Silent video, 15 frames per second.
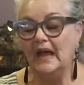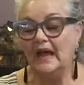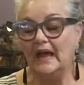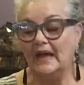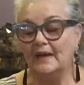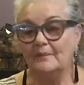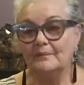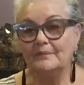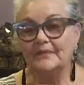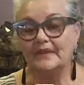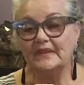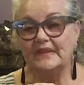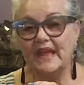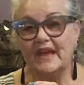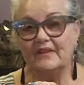
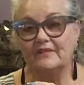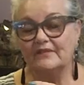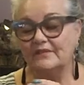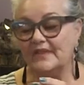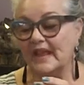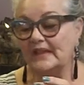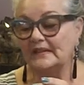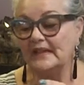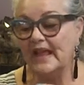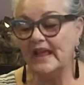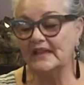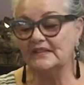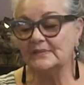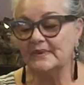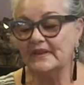That
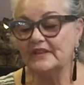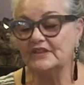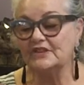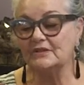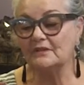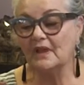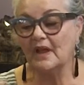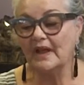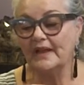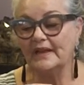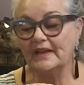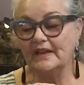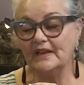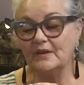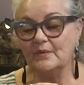last week in July,
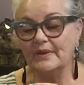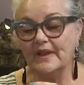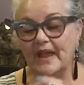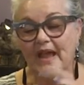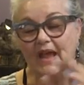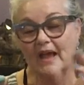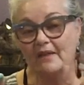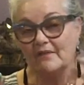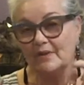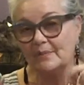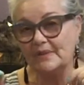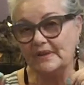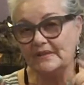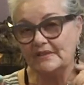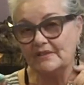here we have a
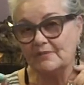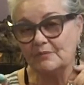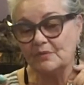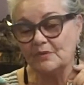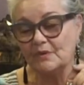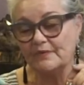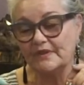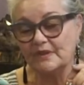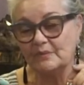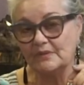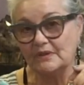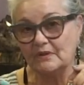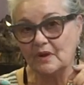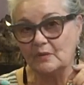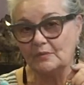piece of Peruvian
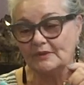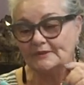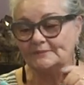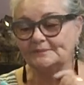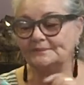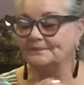blue opal.